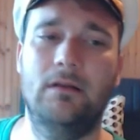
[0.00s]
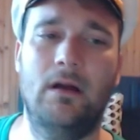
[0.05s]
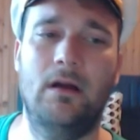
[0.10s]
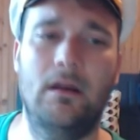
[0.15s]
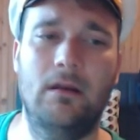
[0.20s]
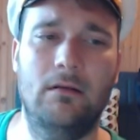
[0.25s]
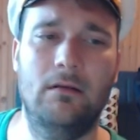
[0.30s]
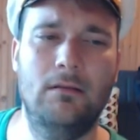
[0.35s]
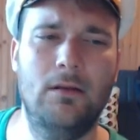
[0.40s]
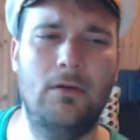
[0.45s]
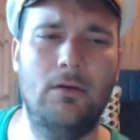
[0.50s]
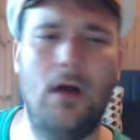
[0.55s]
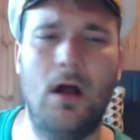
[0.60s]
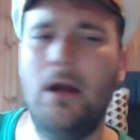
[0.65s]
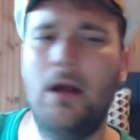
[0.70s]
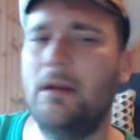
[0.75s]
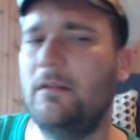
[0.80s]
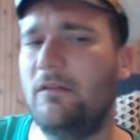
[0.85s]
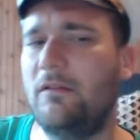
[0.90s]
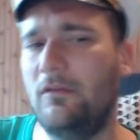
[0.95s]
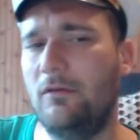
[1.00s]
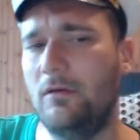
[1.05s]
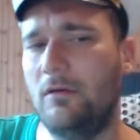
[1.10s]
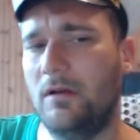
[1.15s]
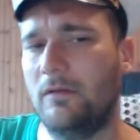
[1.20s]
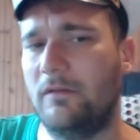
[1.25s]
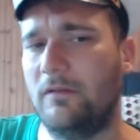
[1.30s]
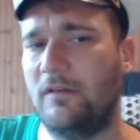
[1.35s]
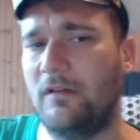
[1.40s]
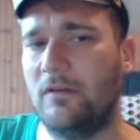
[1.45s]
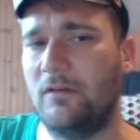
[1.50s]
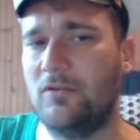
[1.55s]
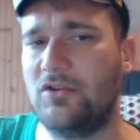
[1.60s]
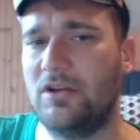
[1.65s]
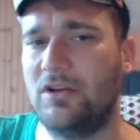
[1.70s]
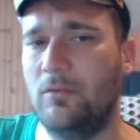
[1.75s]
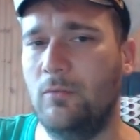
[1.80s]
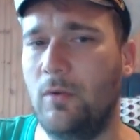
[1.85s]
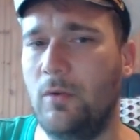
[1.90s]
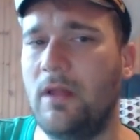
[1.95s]
little unintuitive
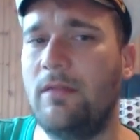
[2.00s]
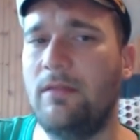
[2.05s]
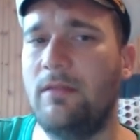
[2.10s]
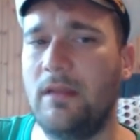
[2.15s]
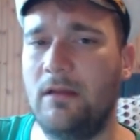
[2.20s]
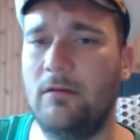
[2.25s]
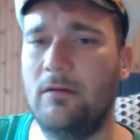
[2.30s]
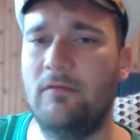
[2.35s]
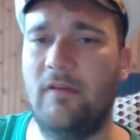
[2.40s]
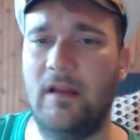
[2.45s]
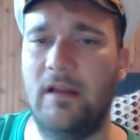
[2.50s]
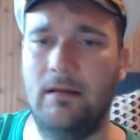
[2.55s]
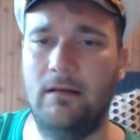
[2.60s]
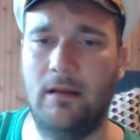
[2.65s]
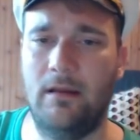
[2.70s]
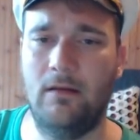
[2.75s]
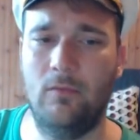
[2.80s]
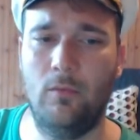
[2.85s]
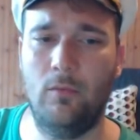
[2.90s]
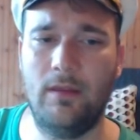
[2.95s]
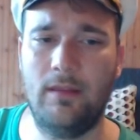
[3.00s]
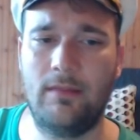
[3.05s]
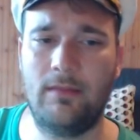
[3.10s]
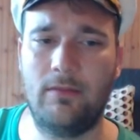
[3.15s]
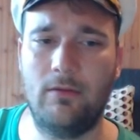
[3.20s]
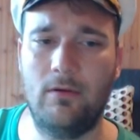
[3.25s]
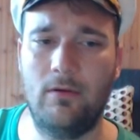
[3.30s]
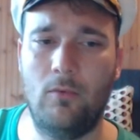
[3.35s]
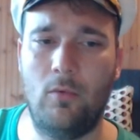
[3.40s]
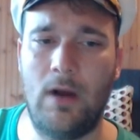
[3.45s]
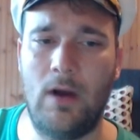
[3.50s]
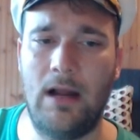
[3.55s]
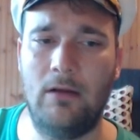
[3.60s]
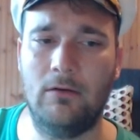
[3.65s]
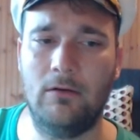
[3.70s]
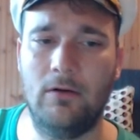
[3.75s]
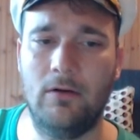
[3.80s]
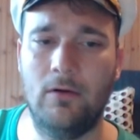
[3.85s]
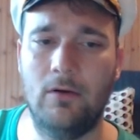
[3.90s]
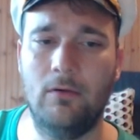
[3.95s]
synergy with Innervate and with Wild
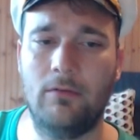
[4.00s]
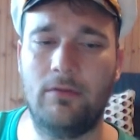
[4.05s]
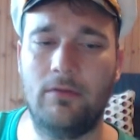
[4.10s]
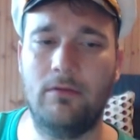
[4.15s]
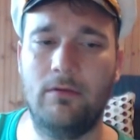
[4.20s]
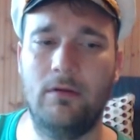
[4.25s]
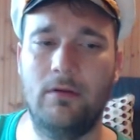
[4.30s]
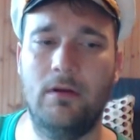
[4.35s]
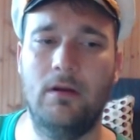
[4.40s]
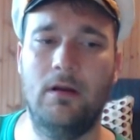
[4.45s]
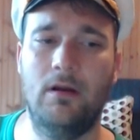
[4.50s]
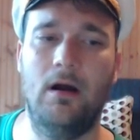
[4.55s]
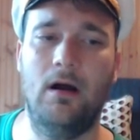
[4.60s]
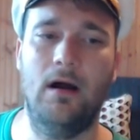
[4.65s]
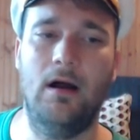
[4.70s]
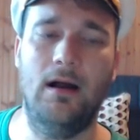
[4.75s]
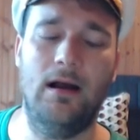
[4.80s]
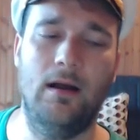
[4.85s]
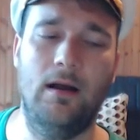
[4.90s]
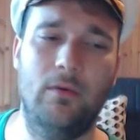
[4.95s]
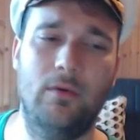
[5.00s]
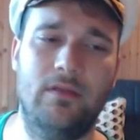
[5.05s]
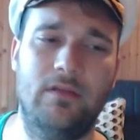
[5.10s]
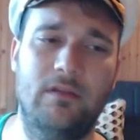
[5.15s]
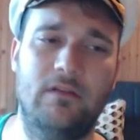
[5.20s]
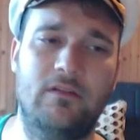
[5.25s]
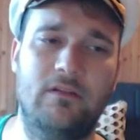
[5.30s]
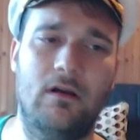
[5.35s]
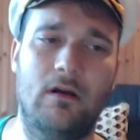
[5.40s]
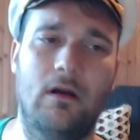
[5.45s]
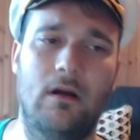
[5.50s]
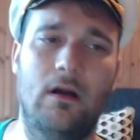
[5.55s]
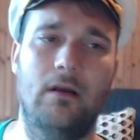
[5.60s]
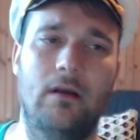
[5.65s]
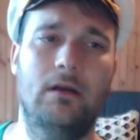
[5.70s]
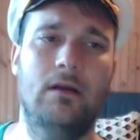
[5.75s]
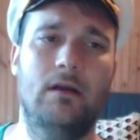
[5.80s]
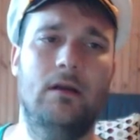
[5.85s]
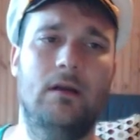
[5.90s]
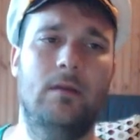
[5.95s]
Growth with this card,
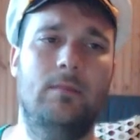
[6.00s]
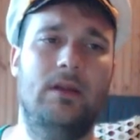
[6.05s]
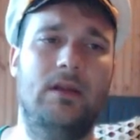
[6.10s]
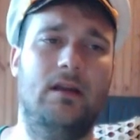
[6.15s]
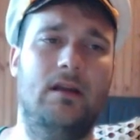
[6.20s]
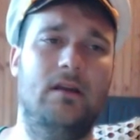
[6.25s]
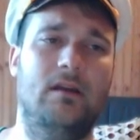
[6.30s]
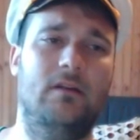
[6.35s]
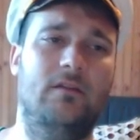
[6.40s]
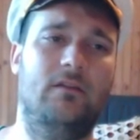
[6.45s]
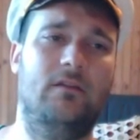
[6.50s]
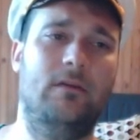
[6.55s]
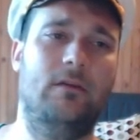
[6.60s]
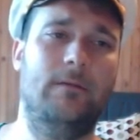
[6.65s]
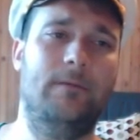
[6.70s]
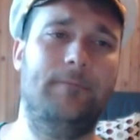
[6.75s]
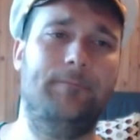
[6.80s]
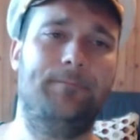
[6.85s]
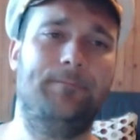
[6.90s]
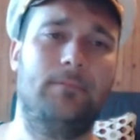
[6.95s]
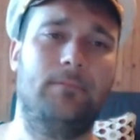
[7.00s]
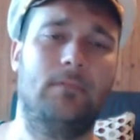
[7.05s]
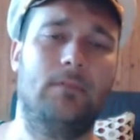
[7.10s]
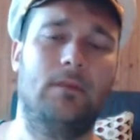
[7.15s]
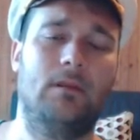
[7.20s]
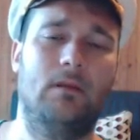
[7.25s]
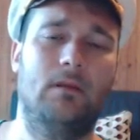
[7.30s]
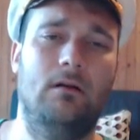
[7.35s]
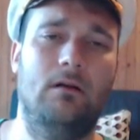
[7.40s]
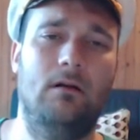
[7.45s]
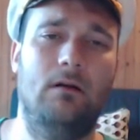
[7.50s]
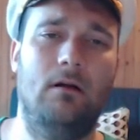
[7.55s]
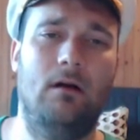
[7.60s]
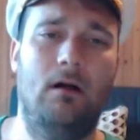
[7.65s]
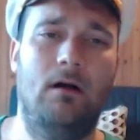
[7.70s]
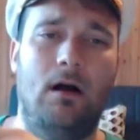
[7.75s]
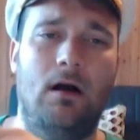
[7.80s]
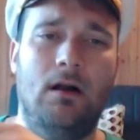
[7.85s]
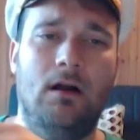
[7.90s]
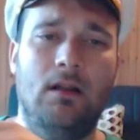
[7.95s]
because
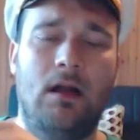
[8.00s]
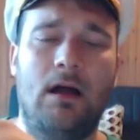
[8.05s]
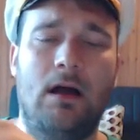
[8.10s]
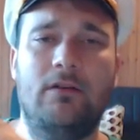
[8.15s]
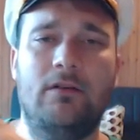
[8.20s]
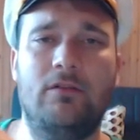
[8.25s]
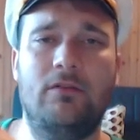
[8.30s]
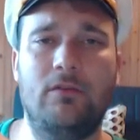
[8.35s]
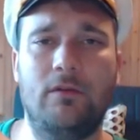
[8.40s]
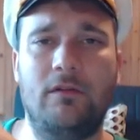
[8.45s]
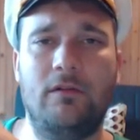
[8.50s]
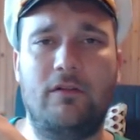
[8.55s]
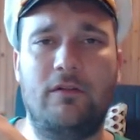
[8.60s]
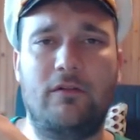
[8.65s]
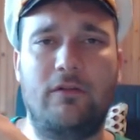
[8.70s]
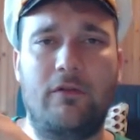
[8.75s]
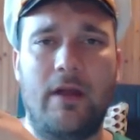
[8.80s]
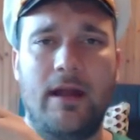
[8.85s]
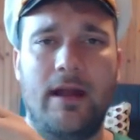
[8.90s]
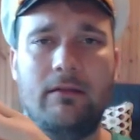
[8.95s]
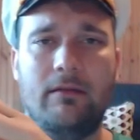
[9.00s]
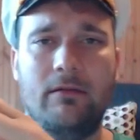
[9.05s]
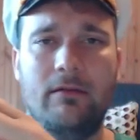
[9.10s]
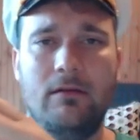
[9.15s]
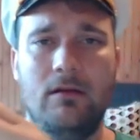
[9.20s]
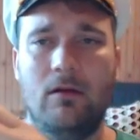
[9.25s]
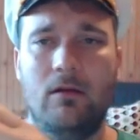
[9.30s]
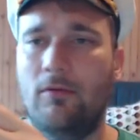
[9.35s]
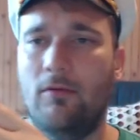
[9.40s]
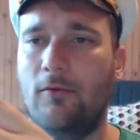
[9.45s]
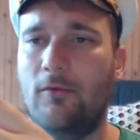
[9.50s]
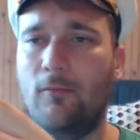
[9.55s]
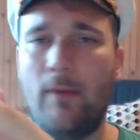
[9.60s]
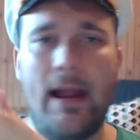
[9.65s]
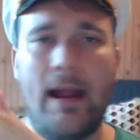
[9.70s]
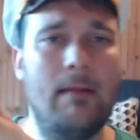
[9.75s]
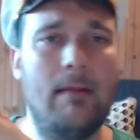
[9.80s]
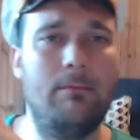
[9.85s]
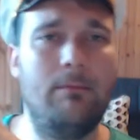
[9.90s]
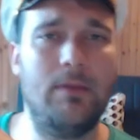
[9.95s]
a lot of Druid strength, the
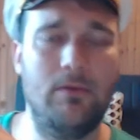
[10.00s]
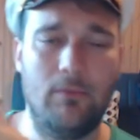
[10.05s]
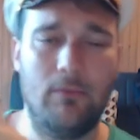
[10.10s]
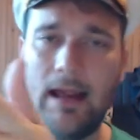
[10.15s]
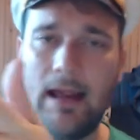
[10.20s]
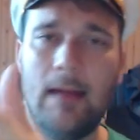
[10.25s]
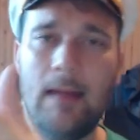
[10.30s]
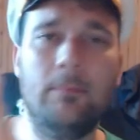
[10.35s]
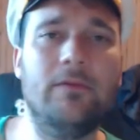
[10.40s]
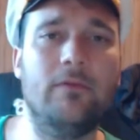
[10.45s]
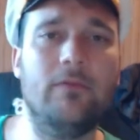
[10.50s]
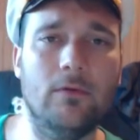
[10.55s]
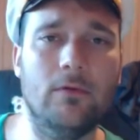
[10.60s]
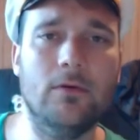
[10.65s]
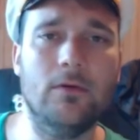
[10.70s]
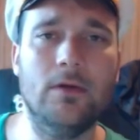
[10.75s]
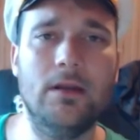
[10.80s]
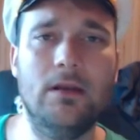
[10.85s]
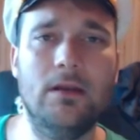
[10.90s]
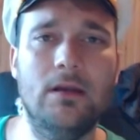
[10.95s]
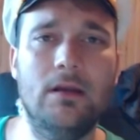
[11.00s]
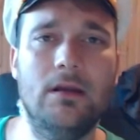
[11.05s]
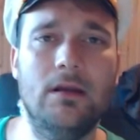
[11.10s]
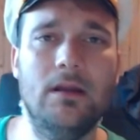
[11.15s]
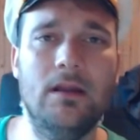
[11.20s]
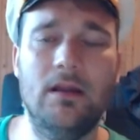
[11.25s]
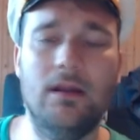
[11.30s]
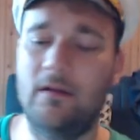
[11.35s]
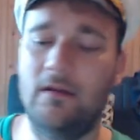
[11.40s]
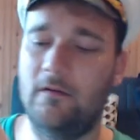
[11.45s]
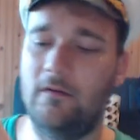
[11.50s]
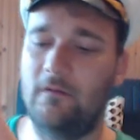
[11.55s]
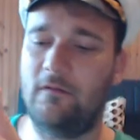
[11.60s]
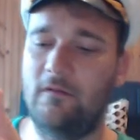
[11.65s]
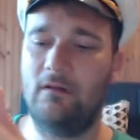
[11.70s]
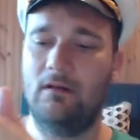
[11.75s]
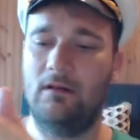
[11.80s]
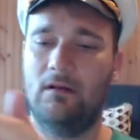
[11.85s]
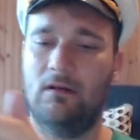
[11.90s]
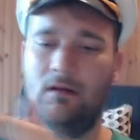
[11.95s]
ramp in Ramp Druid
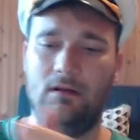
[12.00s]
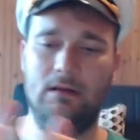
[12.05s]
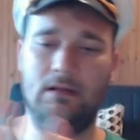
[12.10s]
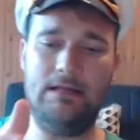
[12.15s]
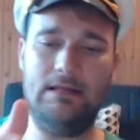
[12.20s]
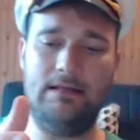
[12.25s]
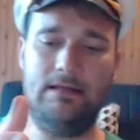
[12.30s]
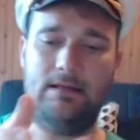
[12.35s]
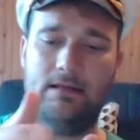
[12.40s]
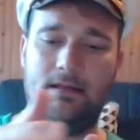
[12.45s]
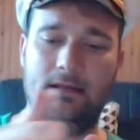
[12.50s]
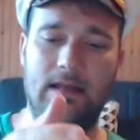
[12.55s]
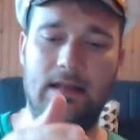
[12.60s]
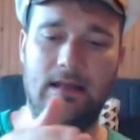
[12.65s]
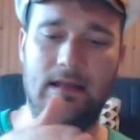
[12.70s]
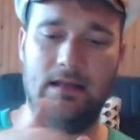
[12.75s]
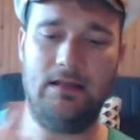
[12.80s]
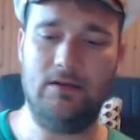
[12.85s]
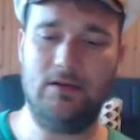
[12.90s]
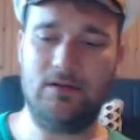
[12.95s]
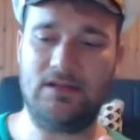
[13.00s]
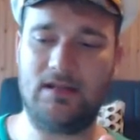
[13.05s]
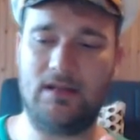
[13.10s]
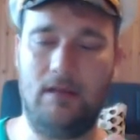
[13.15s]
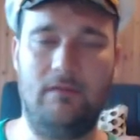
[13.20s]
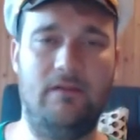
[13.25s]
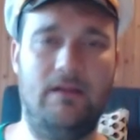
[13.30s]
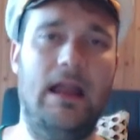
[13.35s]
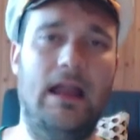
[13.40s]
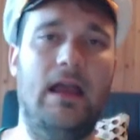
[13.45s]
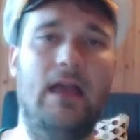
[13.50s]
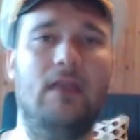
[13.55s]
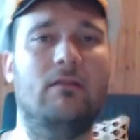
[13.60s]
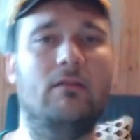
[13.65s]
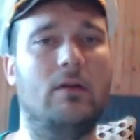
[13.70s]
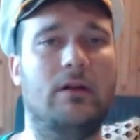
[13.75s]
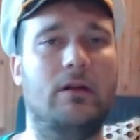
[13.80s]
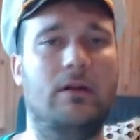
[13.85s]
is getting yourself ahead of where you're